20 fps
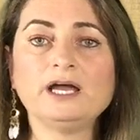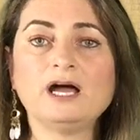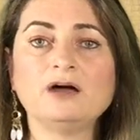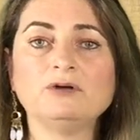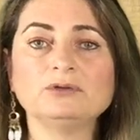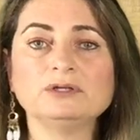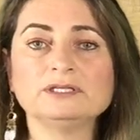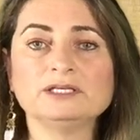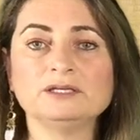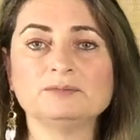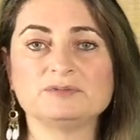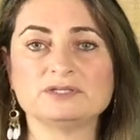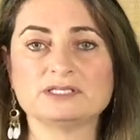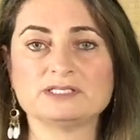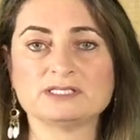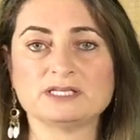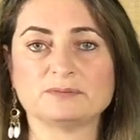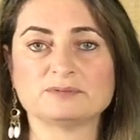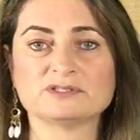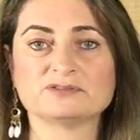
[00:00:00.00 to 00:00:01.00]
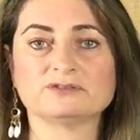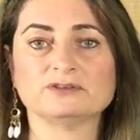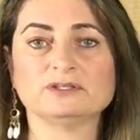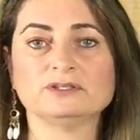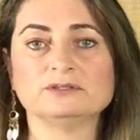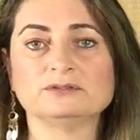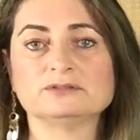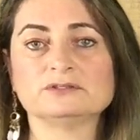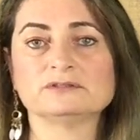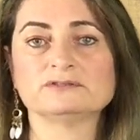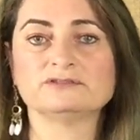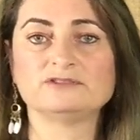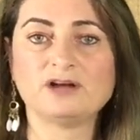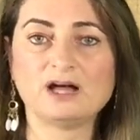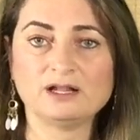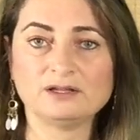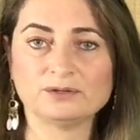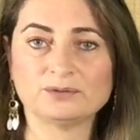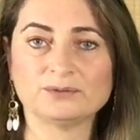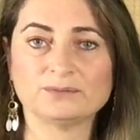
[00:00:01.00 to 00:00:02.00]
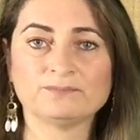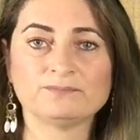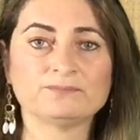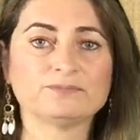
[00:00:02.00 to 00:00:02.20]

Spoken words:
I will keep the steps for you to follow.